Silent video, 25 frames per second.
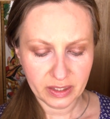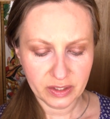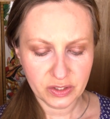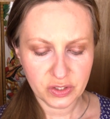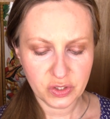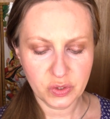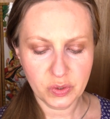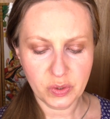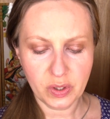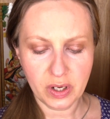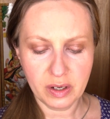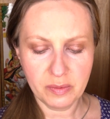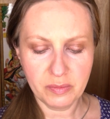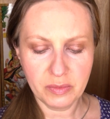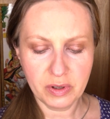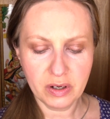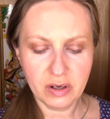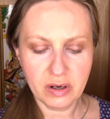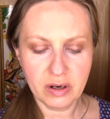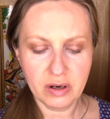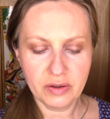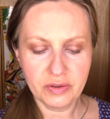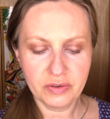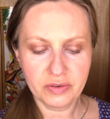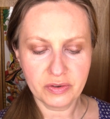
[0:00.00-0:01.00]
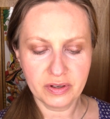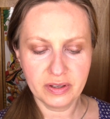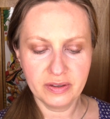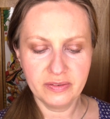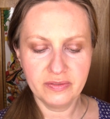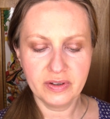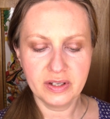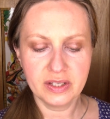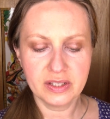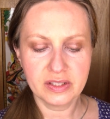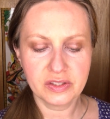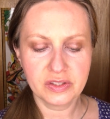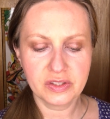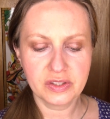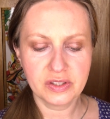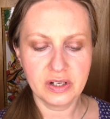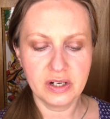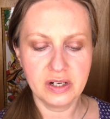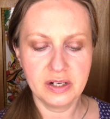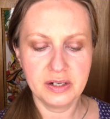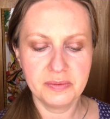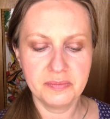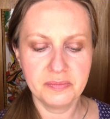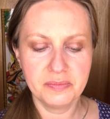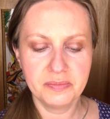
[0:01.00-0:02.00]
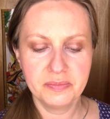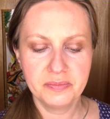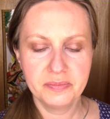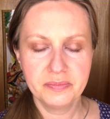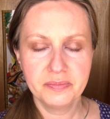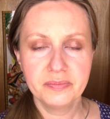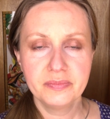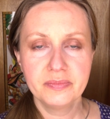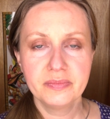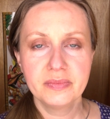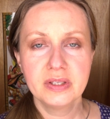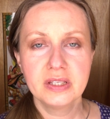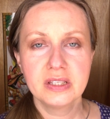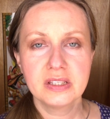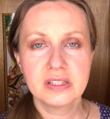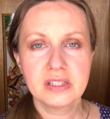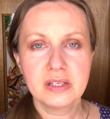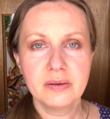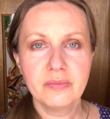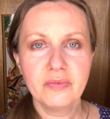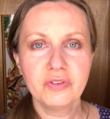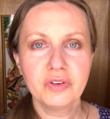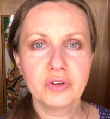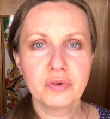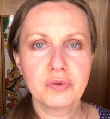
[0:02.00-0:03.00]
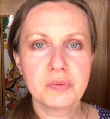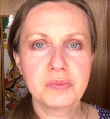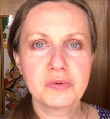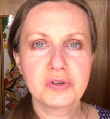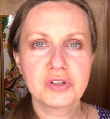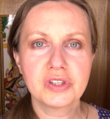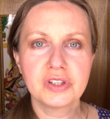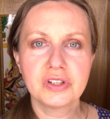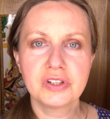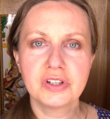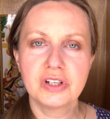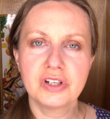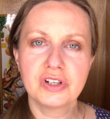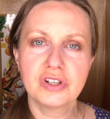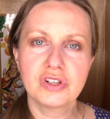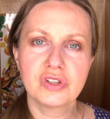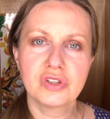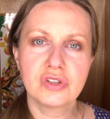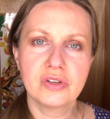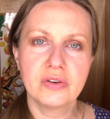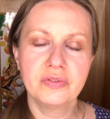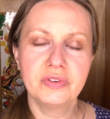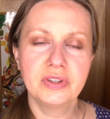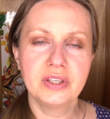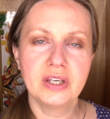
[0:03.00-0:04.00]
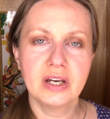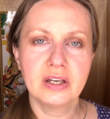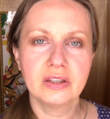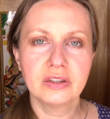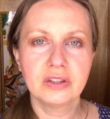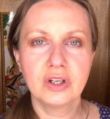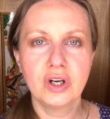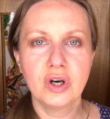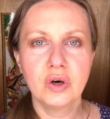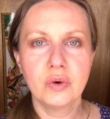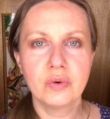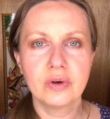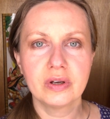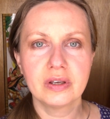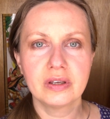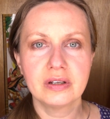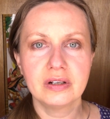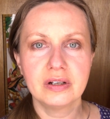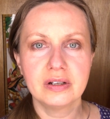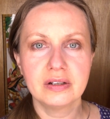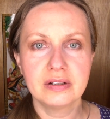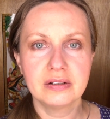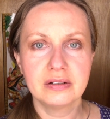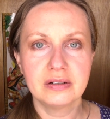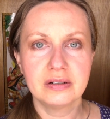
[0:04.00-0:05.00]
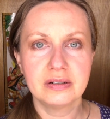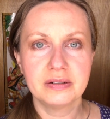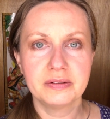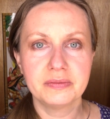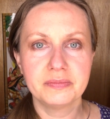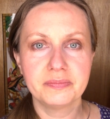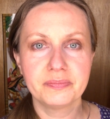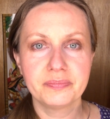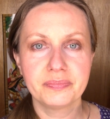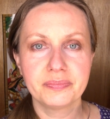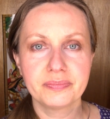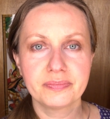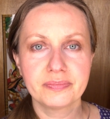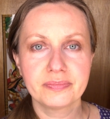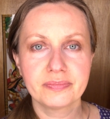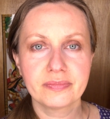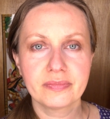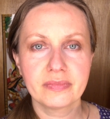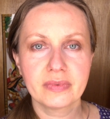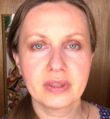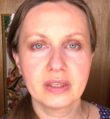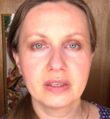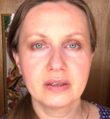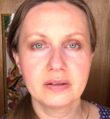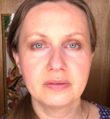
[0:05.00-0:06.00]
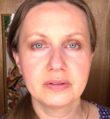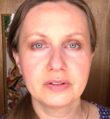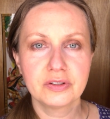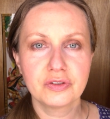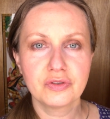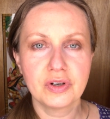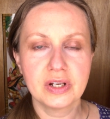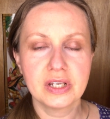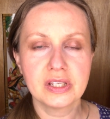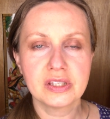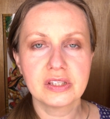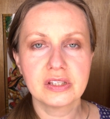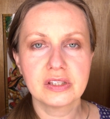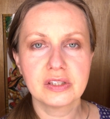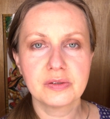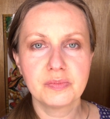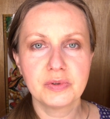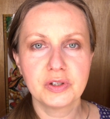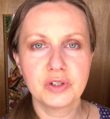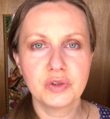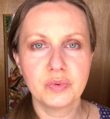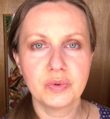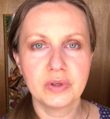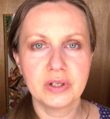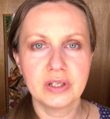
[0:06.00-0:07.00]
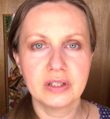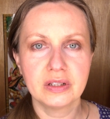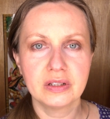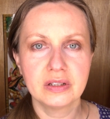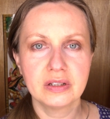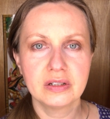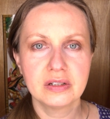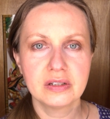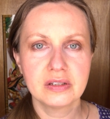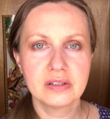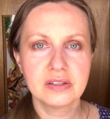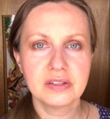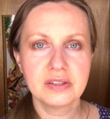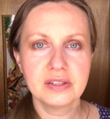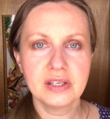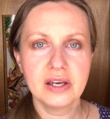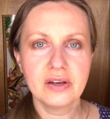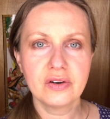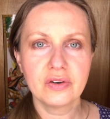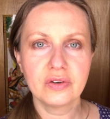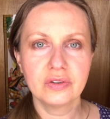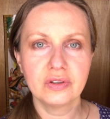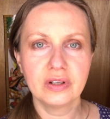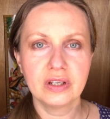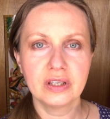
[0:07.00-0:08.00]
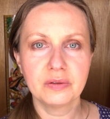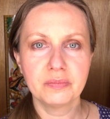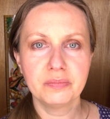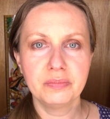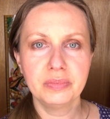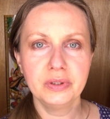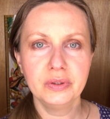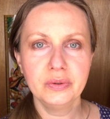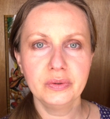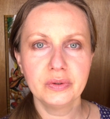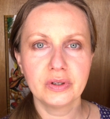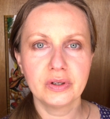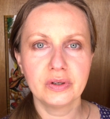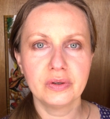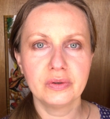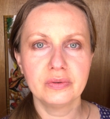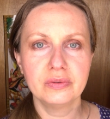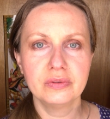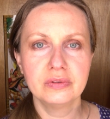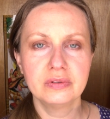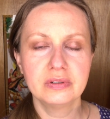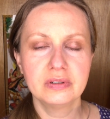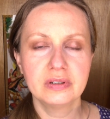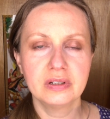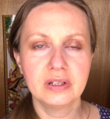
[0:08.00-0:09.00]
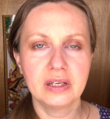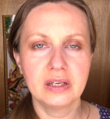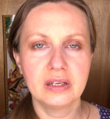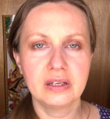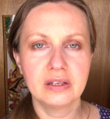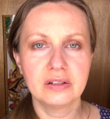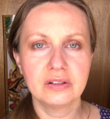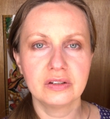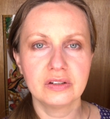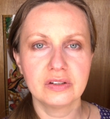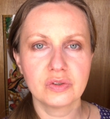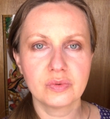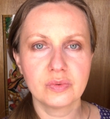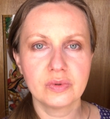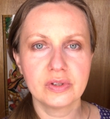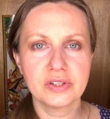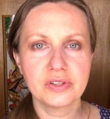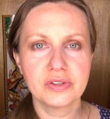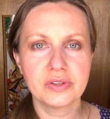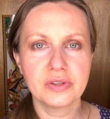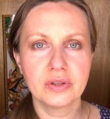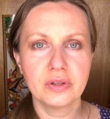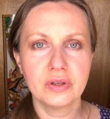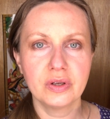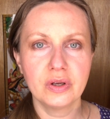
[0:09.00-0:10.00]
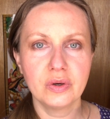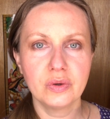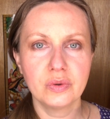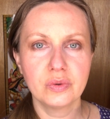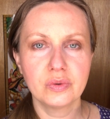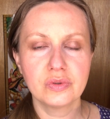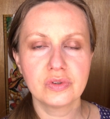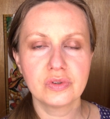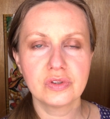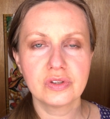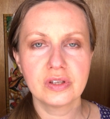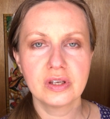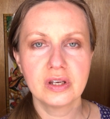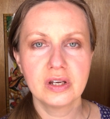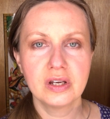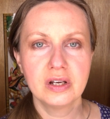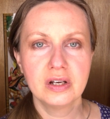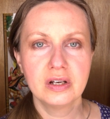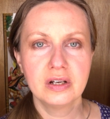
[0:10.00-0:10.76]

So among other events, some of the representations of the ongoing transits between Saturn and Pluto, and as well as the nodes